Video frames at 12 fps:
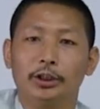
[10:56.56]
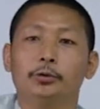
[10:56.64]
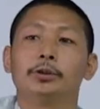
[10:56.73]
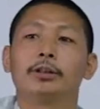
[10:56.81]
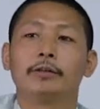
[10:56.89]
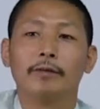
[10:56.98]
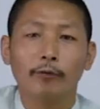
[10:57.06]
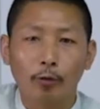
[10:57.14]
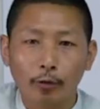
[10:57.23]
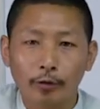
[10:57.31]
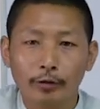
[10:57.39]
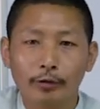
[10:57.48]
You need a
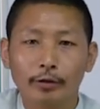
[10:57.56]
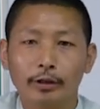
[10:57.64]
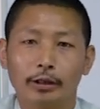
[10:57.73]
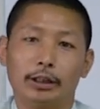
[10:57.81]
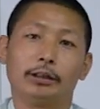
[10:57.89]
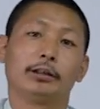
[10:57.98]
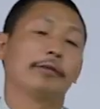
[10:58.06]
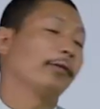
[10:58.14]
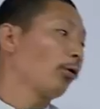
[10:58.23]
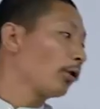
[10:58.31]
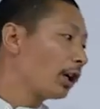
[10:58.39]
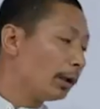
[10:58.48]
flour. And the
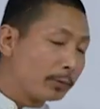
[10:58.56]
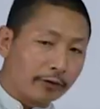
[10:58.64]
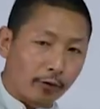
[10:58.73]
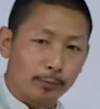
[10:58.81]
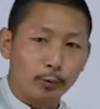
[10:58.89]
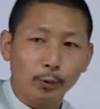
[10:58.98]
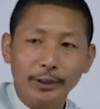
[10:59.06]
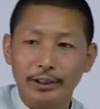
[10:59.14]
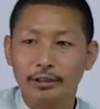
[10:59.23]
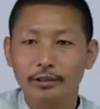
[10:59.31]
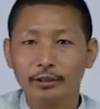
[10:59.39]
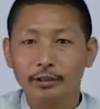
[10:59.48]
flour comes from
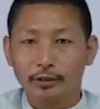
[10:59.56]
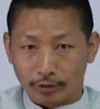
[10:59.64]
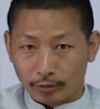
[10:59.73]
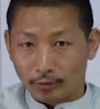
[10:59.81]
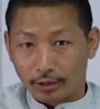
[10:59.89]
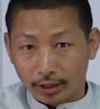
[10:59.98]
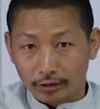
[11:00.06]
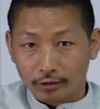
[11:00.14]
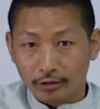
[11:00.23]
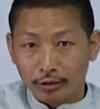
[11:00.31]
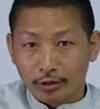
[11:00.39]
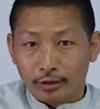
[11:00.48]
wheat, or
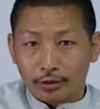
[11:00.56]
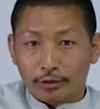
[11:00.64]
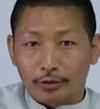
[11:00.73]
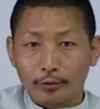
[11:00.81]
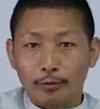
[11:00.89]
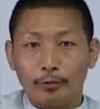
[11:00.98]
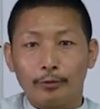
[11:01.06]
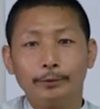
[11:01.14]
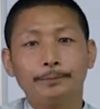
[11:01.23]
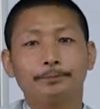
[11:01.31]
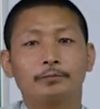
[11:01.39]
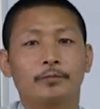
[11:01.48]
not.
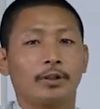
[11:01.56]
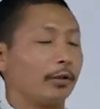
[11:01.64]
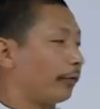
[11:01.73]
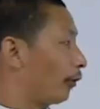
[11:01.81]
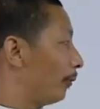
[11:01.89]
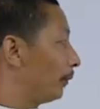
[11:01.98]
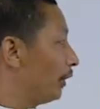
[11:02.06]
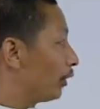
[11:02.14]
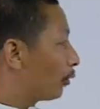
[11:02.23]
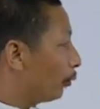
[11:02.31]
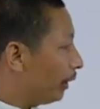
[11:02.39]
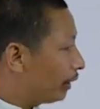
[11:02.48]
So from
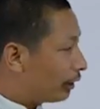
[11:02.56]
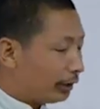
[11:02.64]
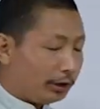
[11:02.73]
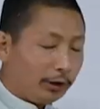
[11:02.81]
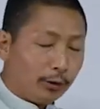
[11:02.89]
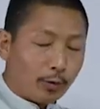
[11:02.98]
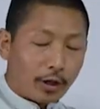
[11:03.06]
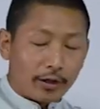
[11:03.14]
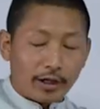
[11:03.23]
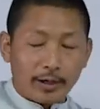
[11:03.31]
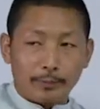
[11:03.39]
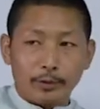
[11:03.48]
this wheat, you
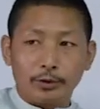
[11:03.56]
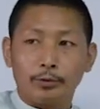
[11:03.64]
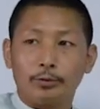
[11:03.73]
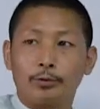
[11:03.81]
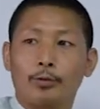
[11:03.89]
are able to